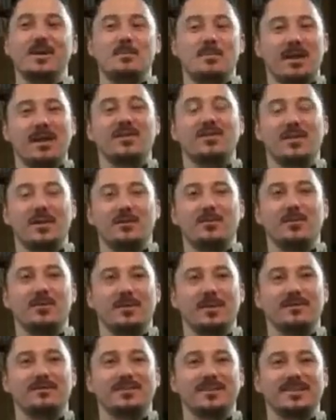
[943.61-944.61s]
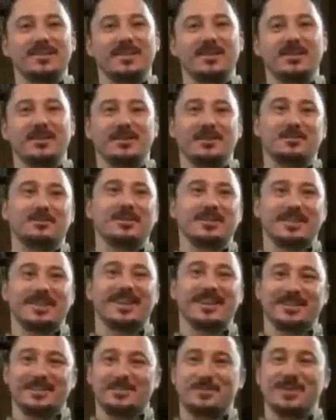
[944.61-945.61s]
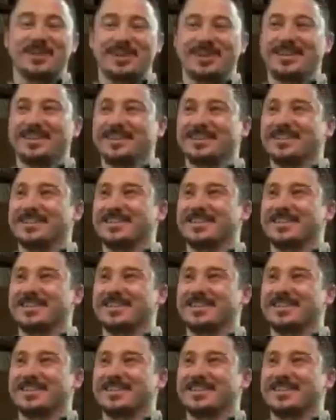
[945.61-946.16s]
but I think we'll live to see Christmas next week.